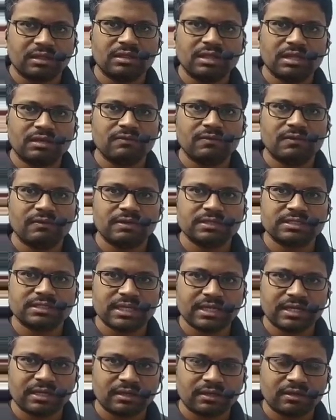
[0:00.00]
Then we will
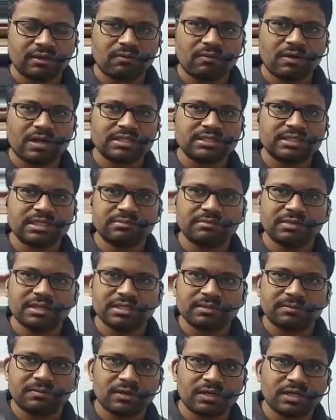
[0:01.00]
say, what is that
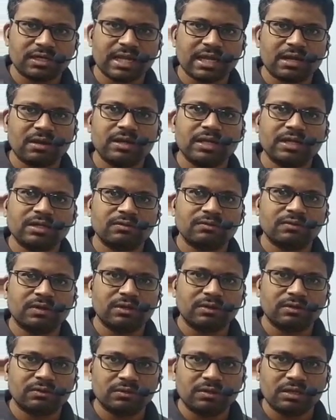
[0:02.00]
major product according to
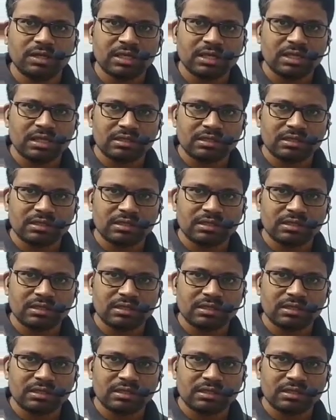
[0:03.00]
one rule.